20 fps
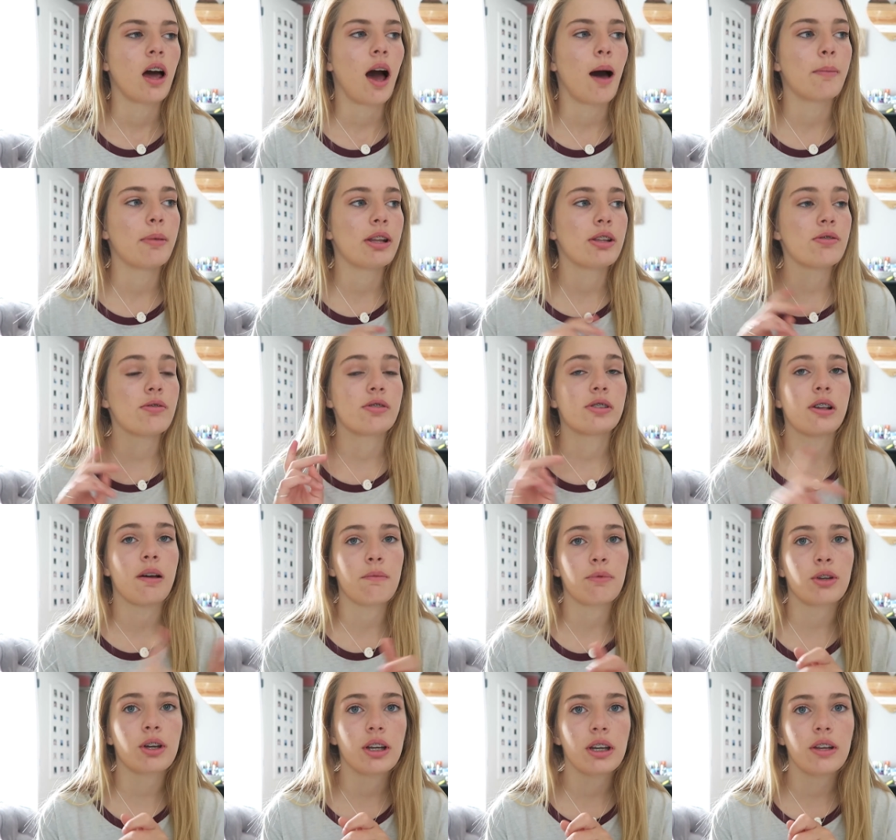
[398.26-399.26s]
I'm gonna do
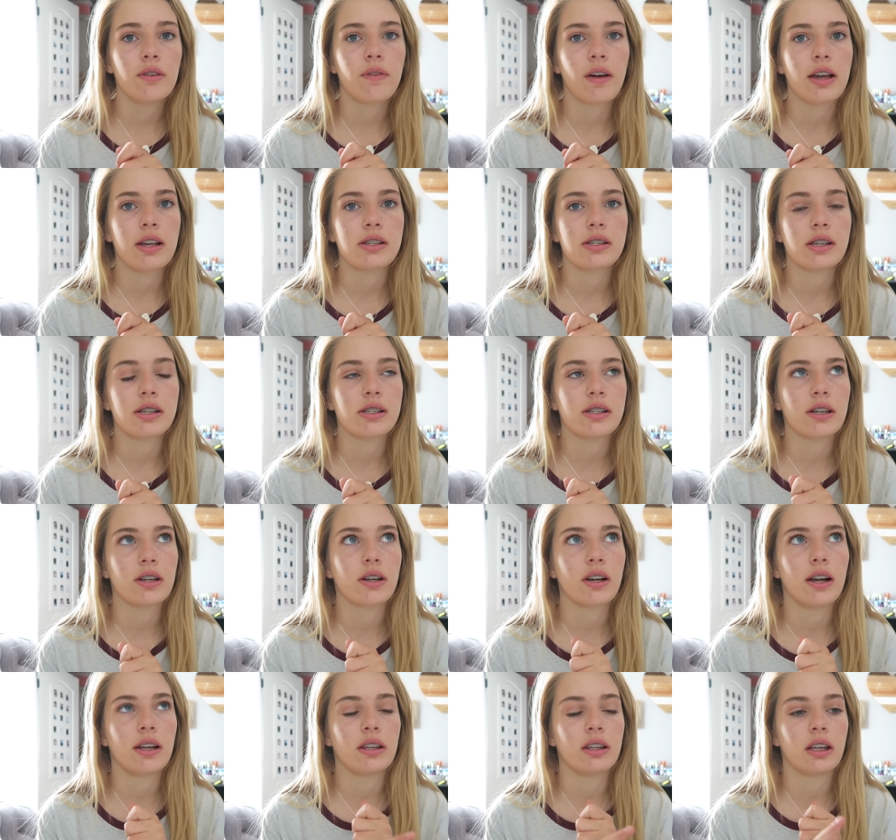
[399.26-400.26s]
seventh grade advice this
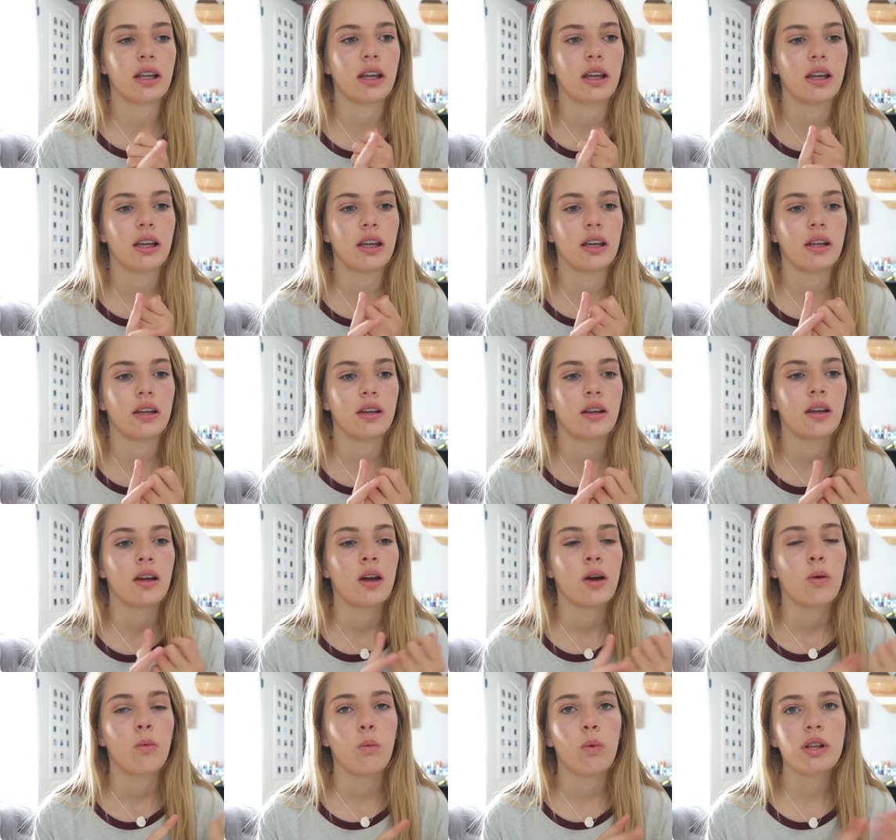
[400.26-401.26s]
year and then
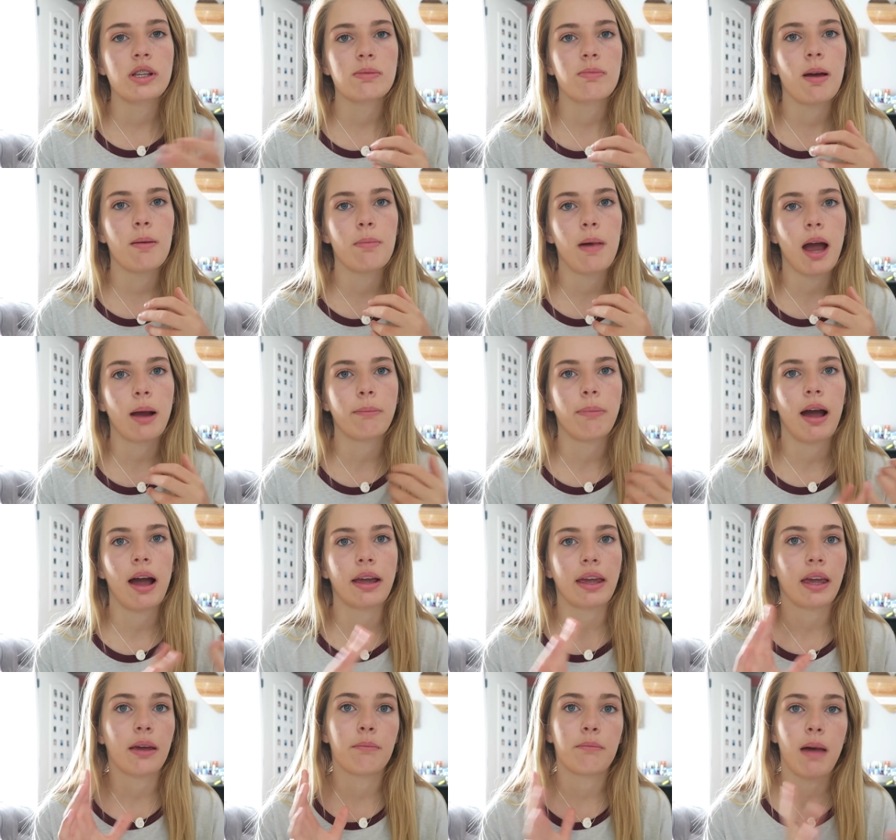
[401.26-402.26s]
what's my
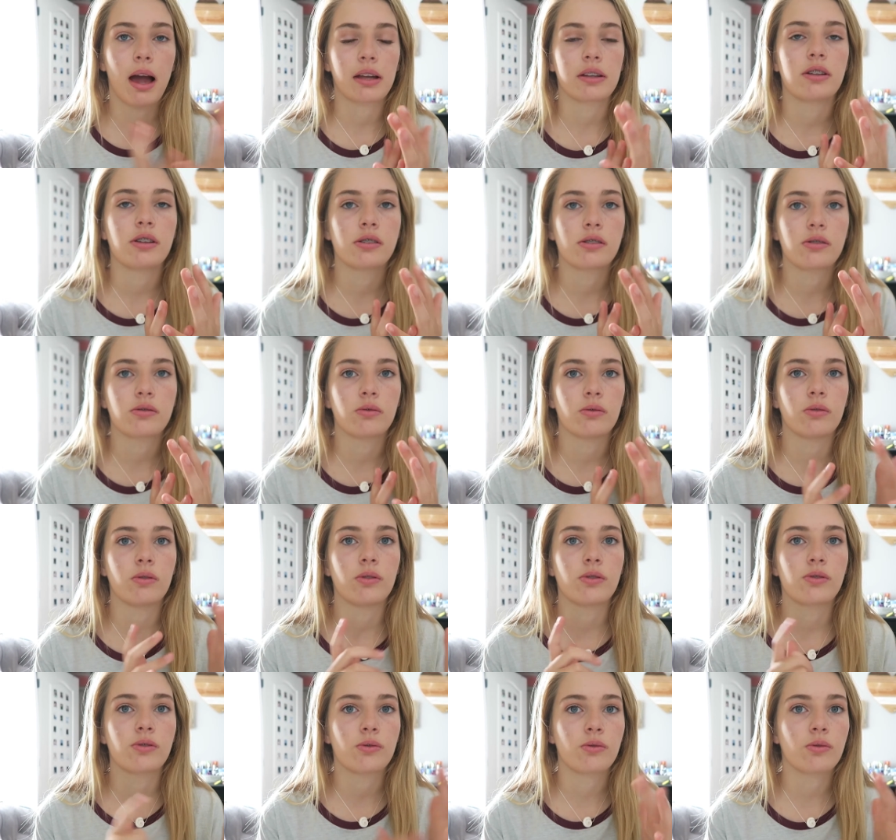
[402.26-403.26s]
backpack and back to
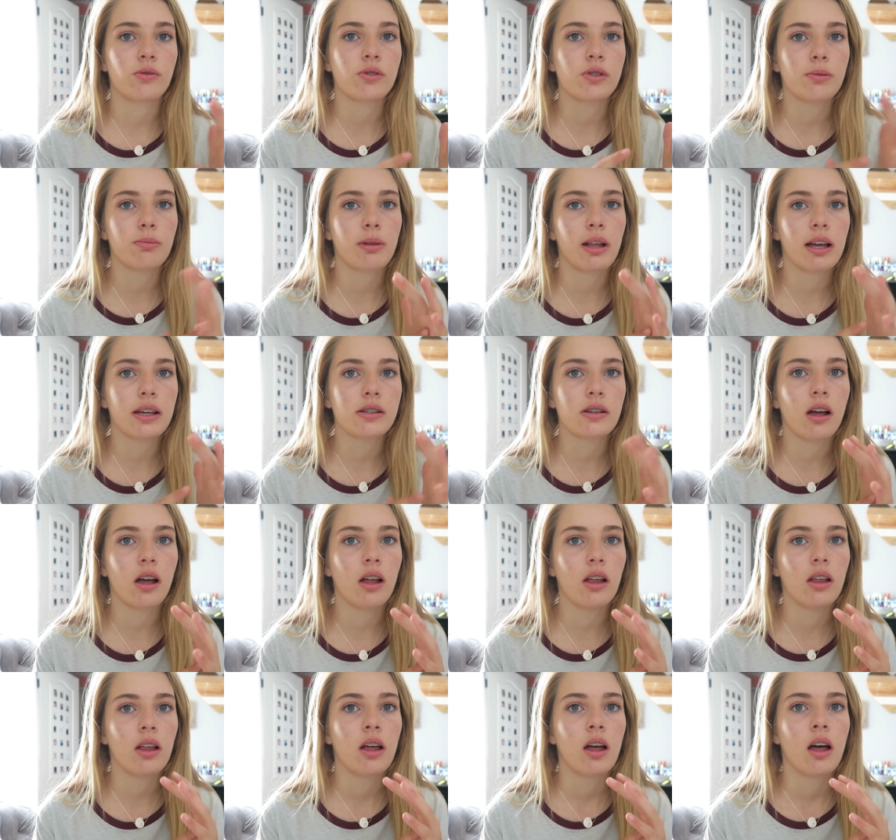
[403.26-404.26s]
school school supplies
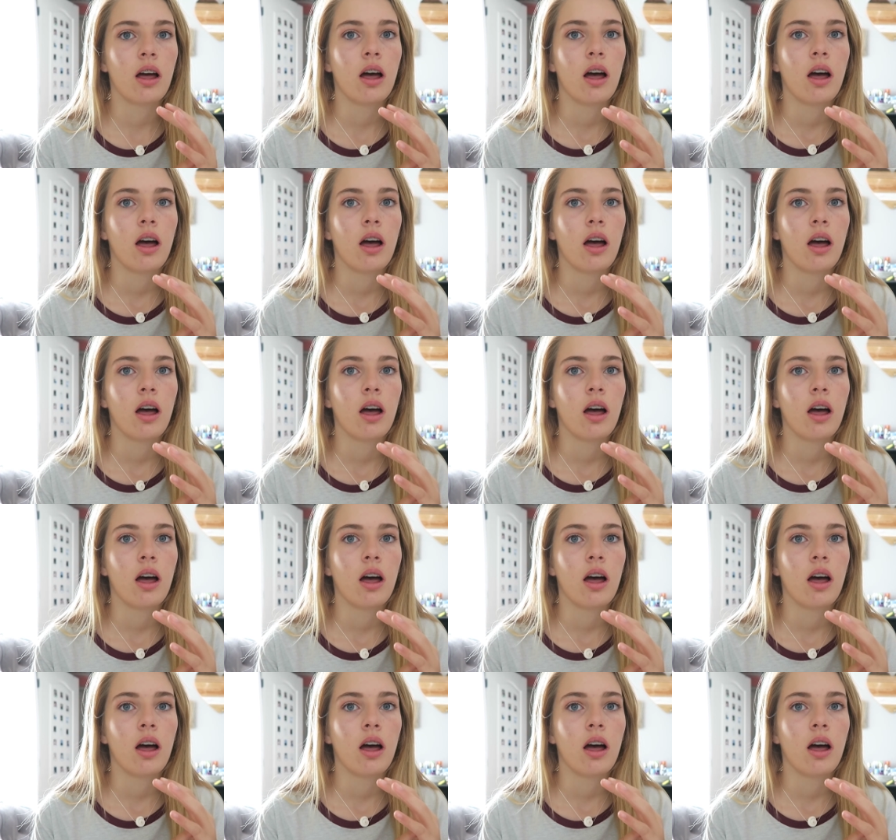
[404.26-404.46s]
haul.